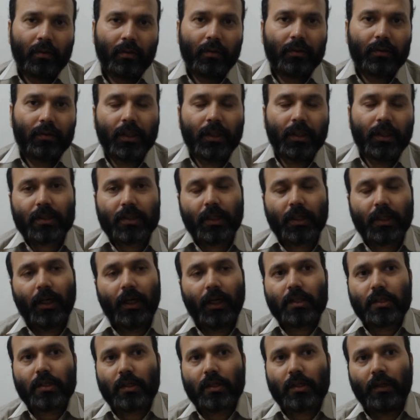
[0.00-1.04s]
they
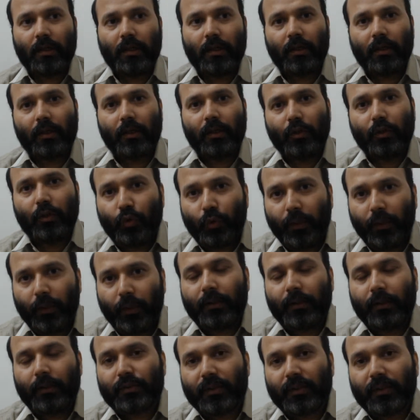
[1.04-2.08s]
start
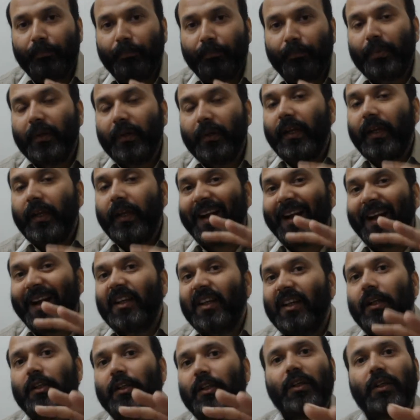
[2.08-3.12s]
doing some
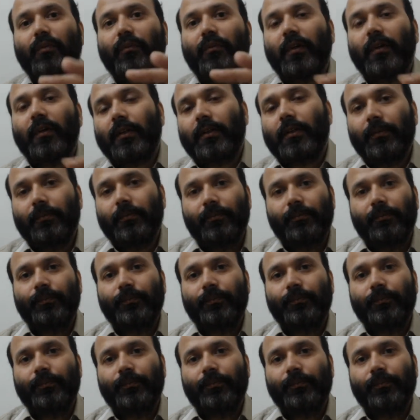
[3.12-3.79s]
pre-agriculture work